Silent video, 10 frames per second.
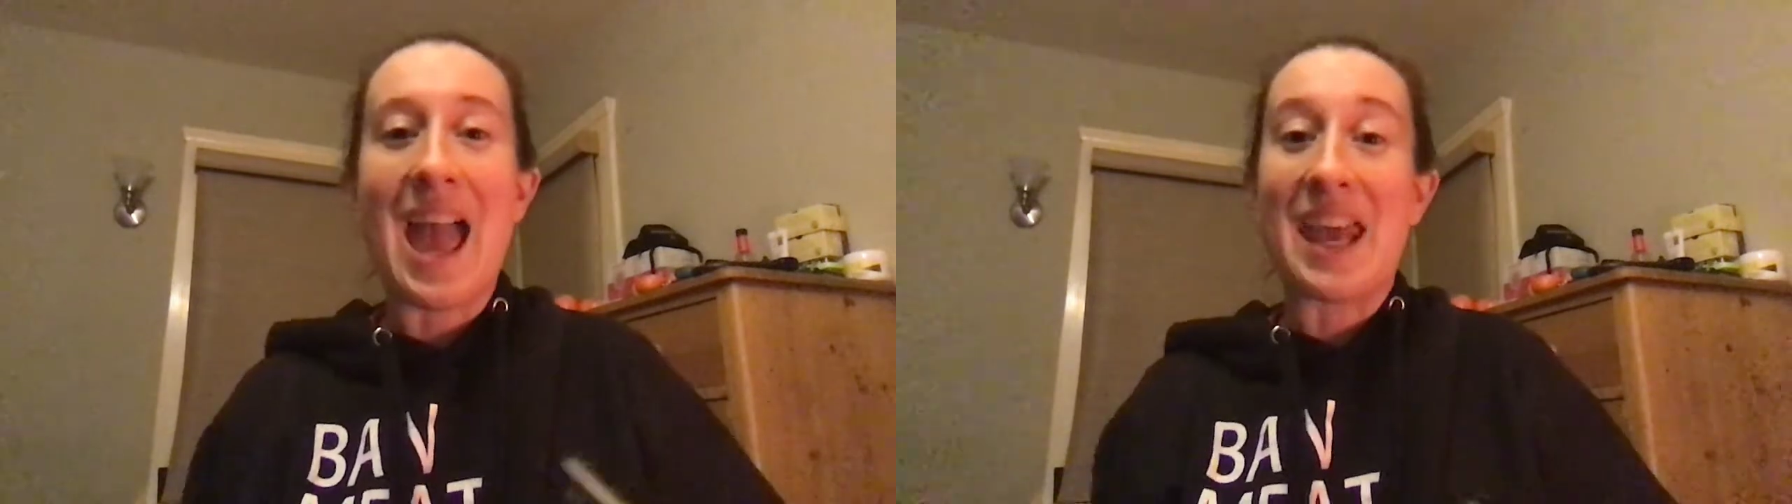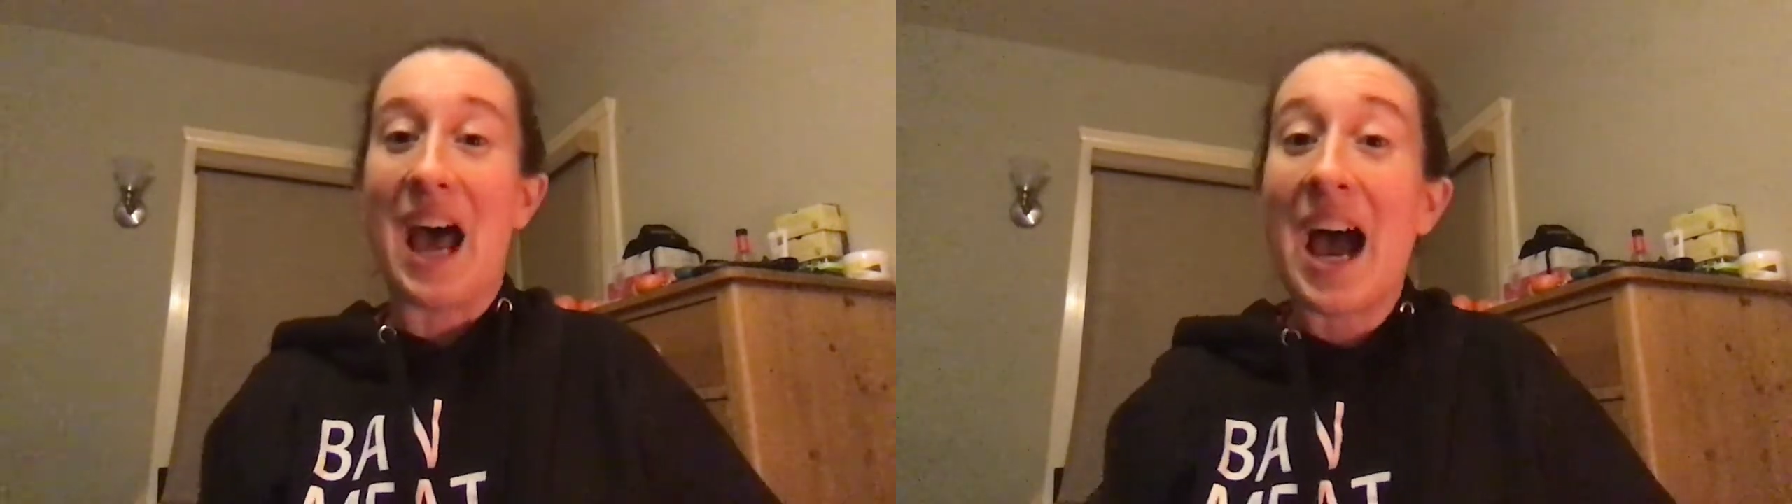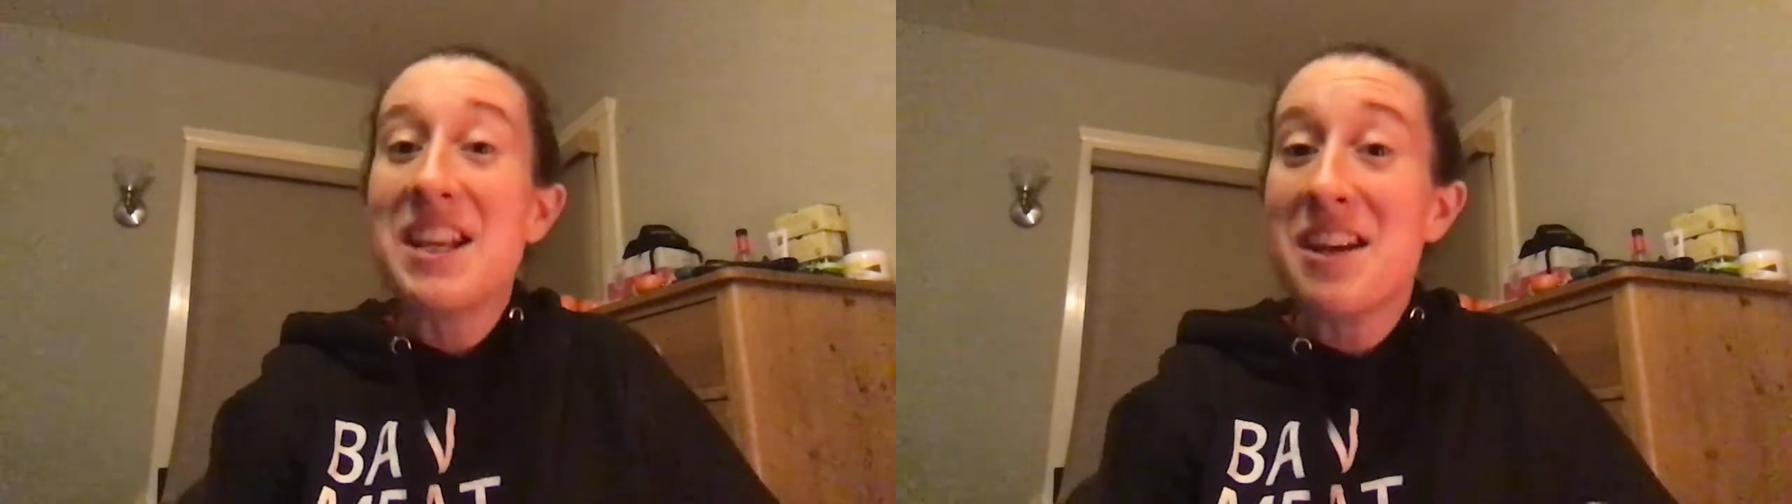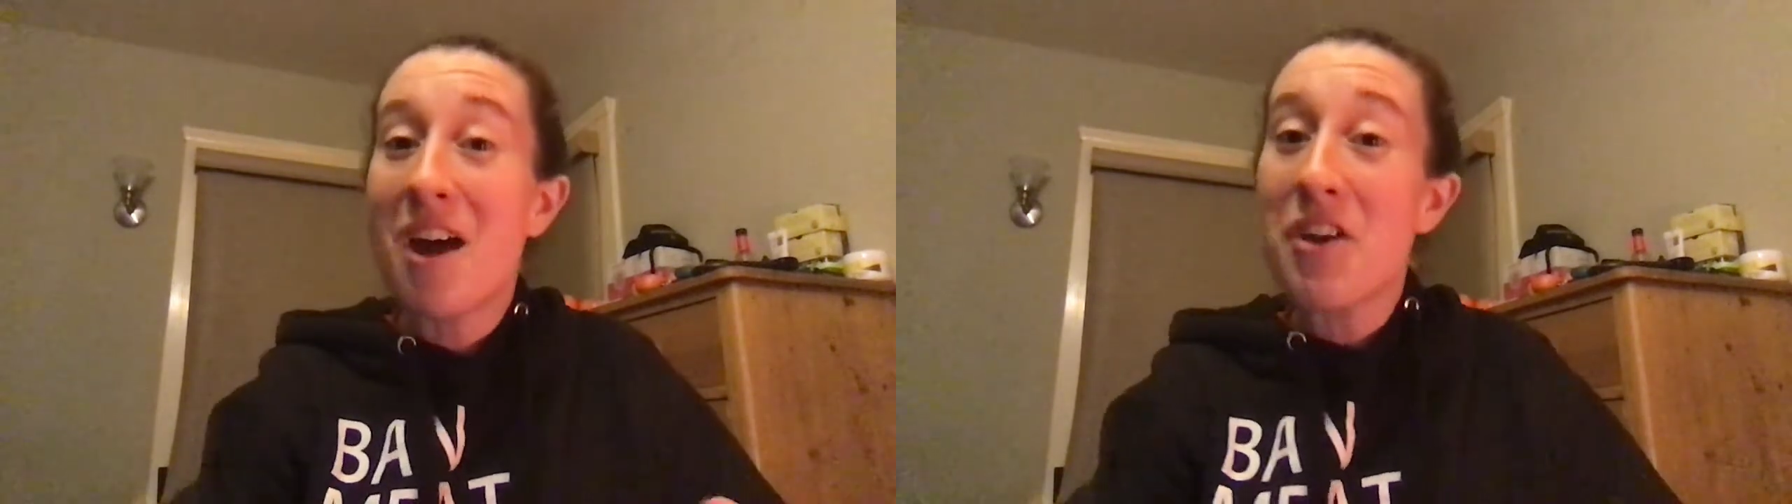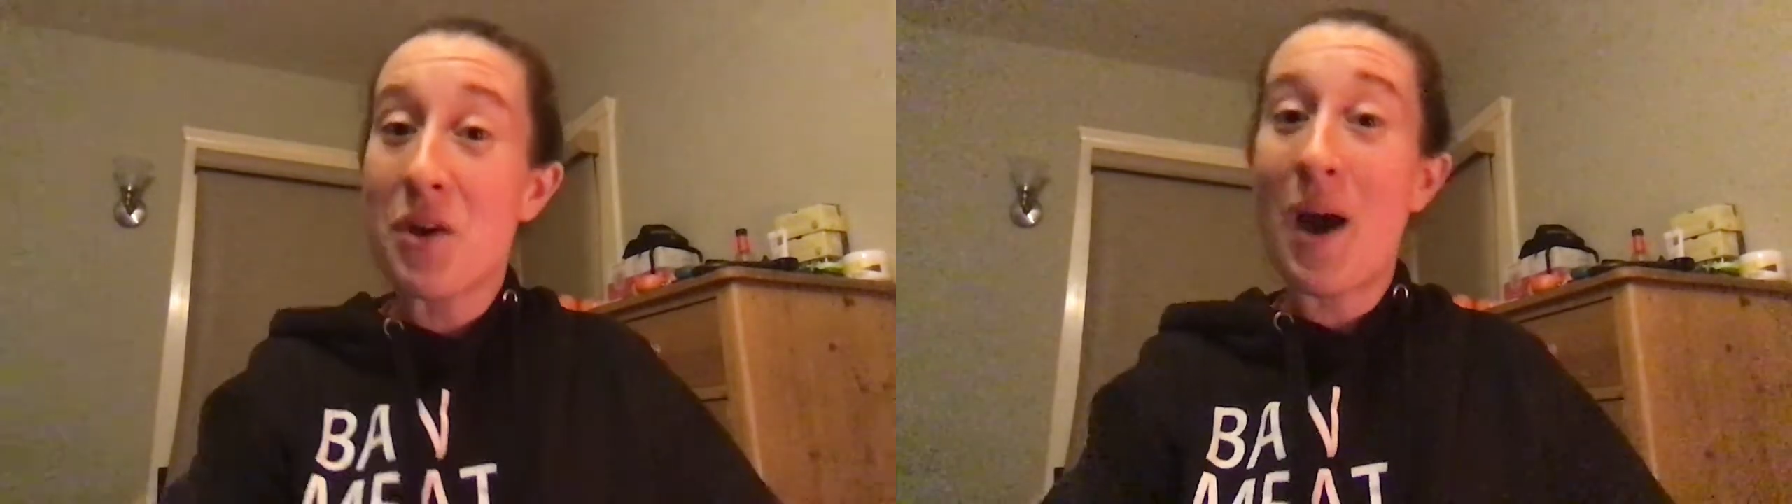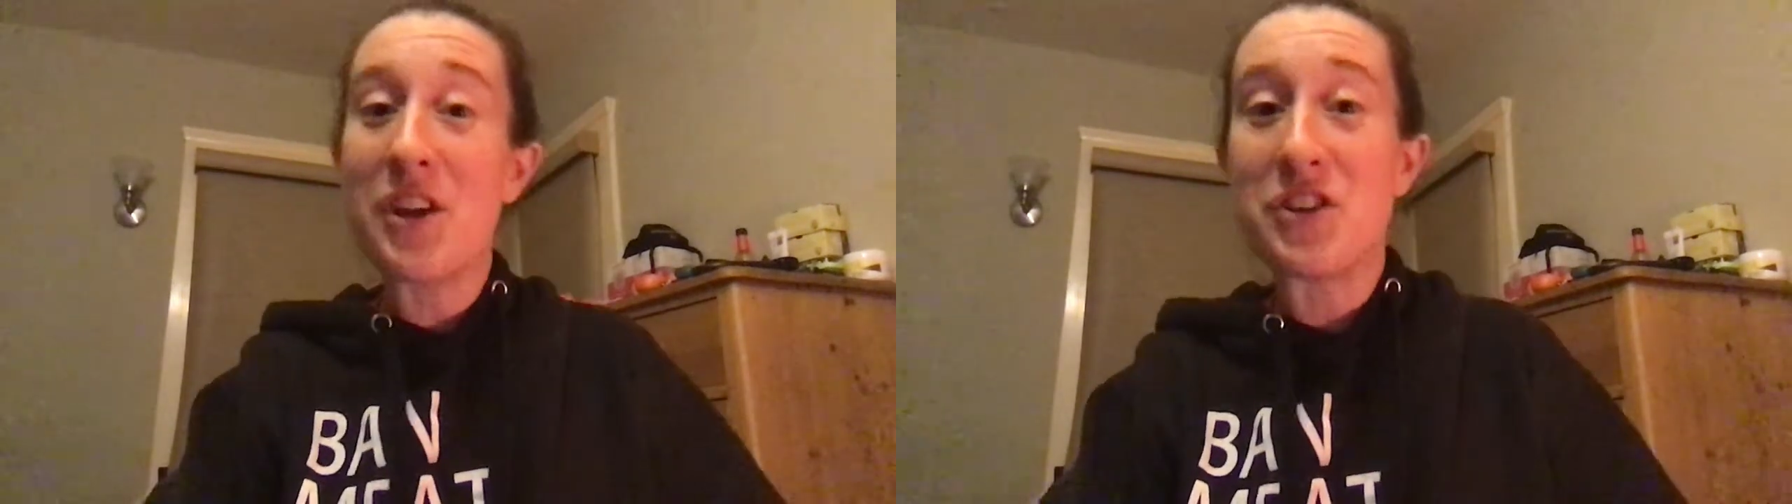And I did not know how to